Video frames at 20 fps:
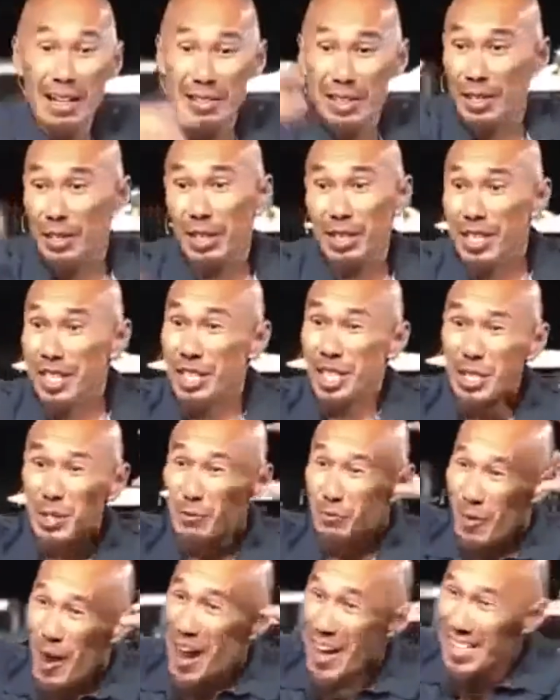they're going to just
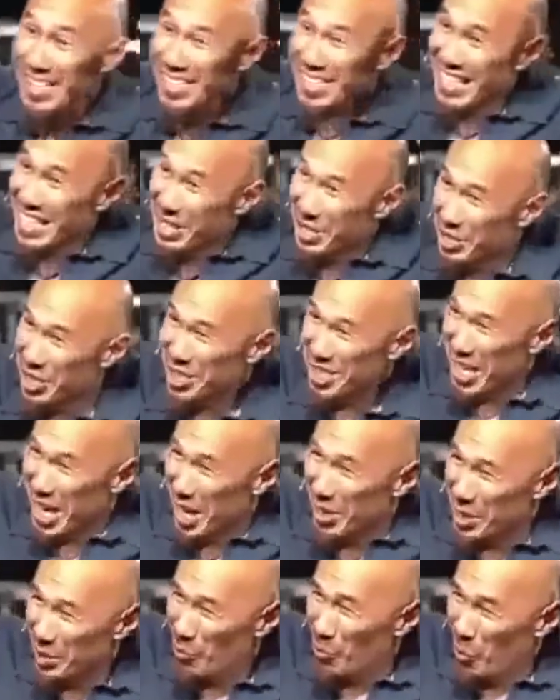find a teacher to
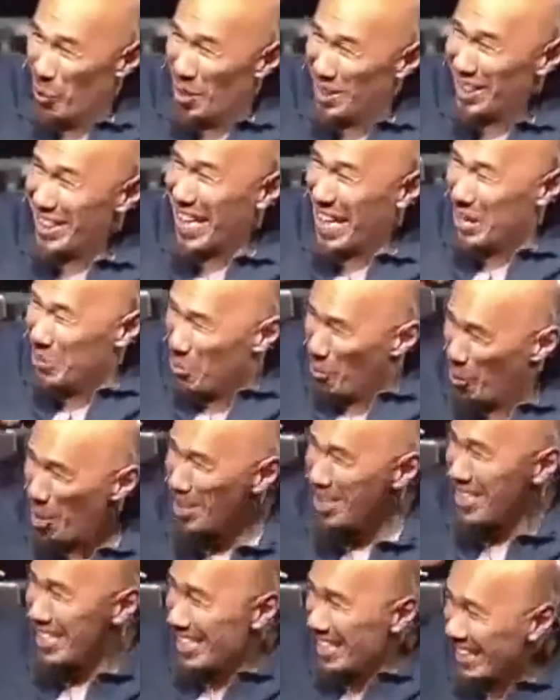tell them what they
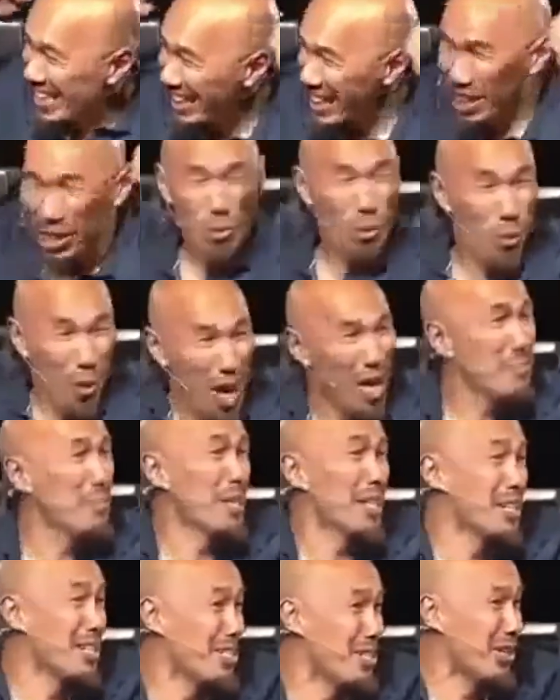want to hear. Why?
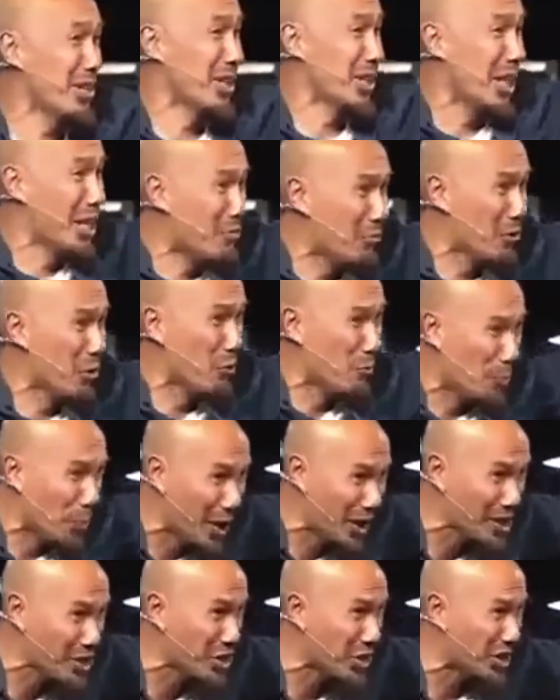Because they're a lover of
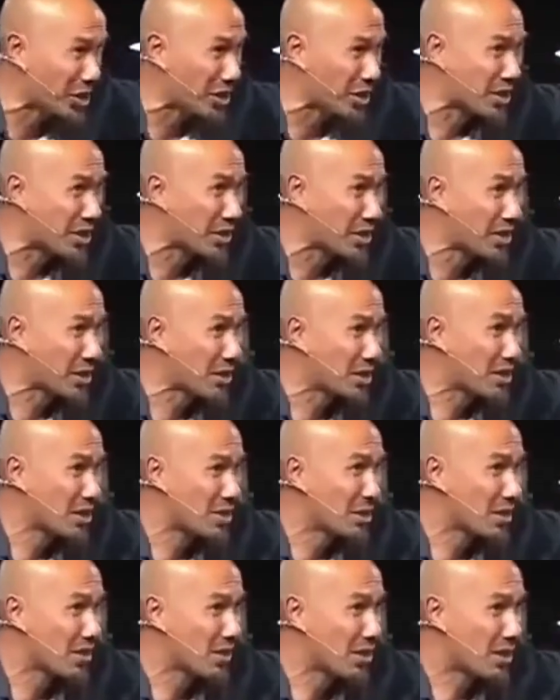pleasure.
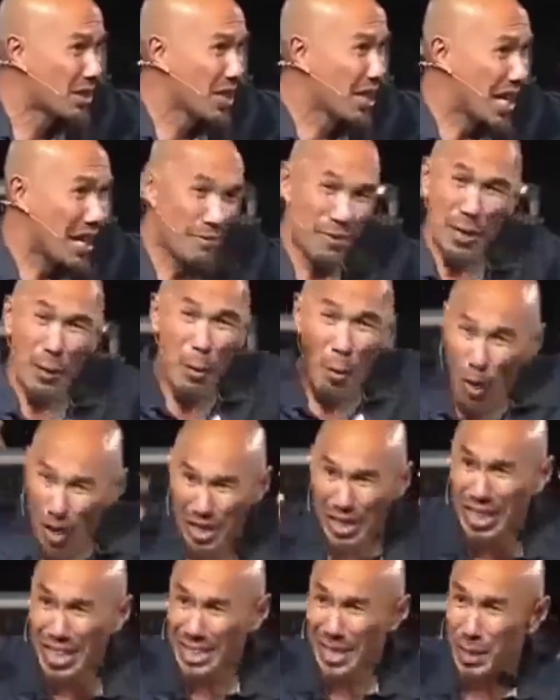If they want
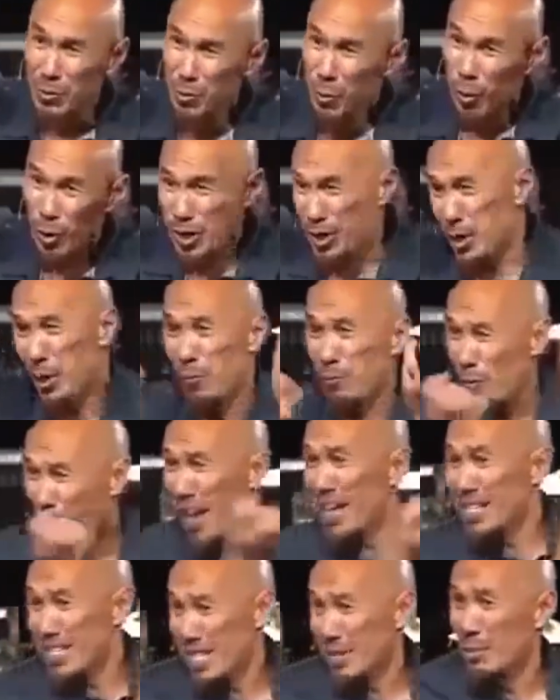to get divorced, they'll
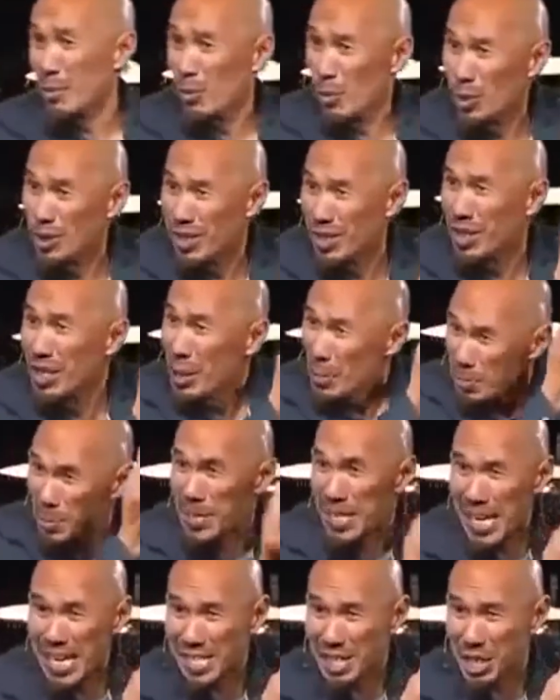find someone with a
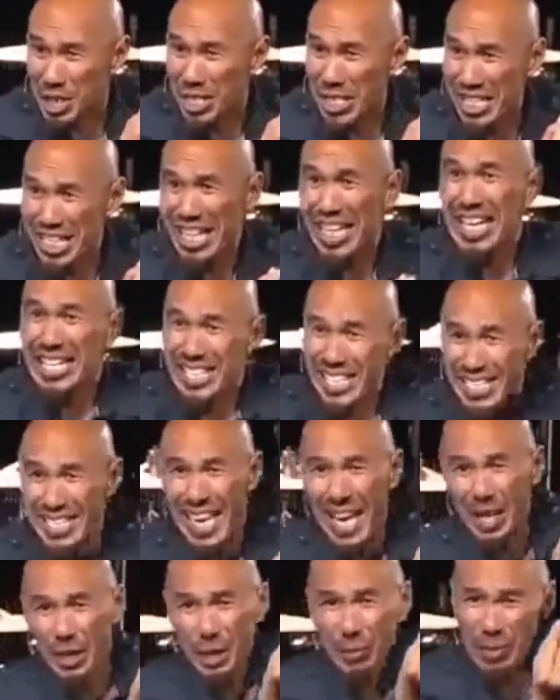PhD to
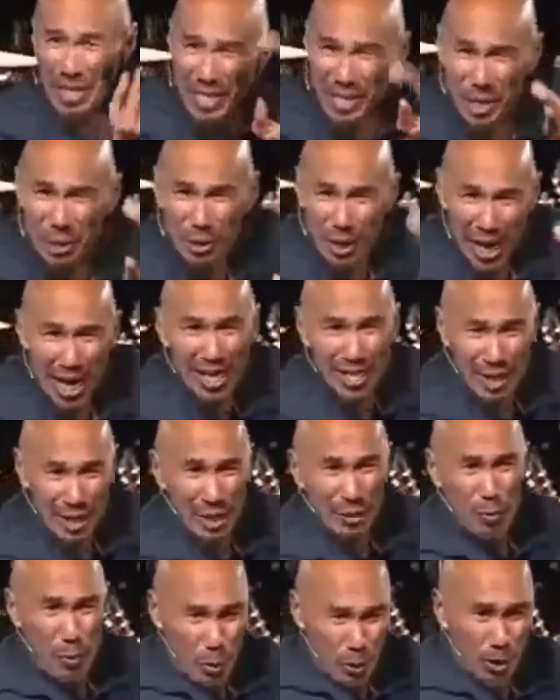tell them it's okay to
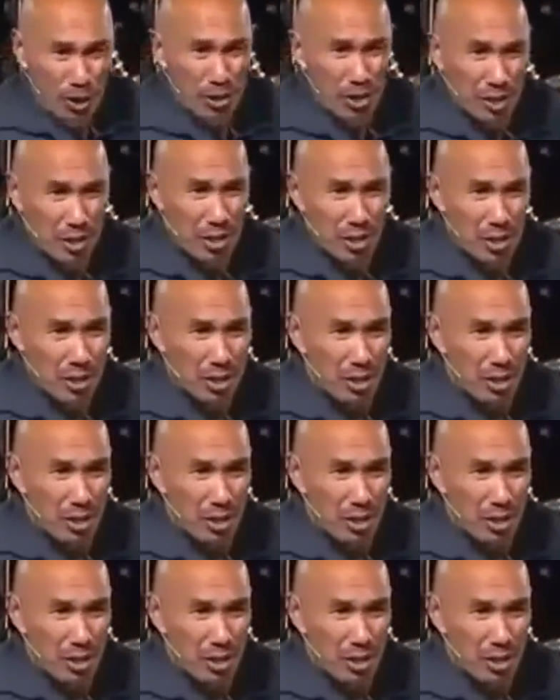divorce.